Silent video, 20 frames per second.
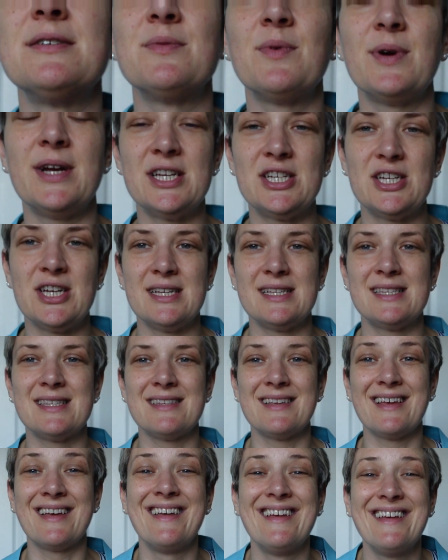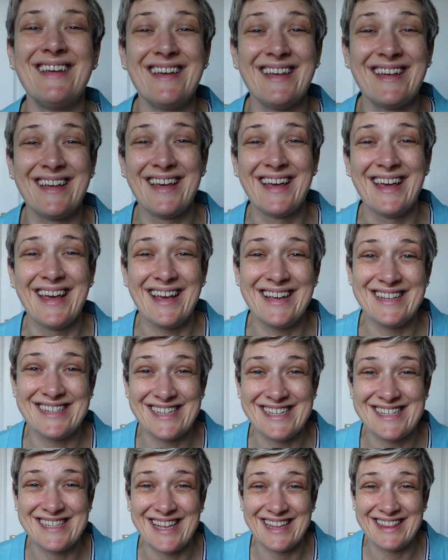which is
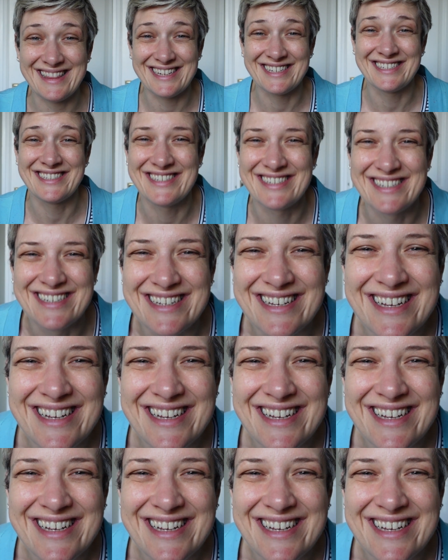easier said than done.